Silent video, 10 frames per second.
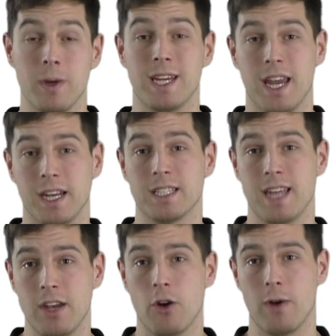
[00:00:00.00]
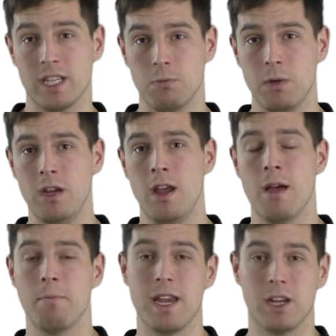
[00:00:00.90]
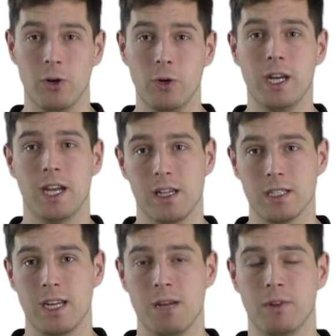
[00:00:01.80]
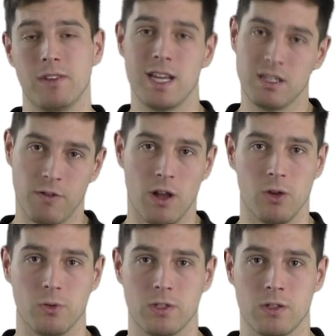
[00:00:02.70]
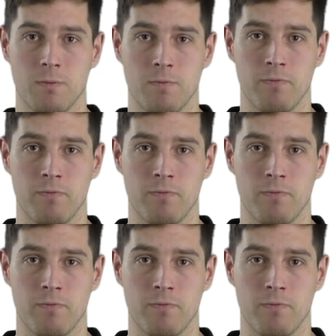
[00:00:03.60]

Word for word: We can extend our recipe by including an else statement as follows.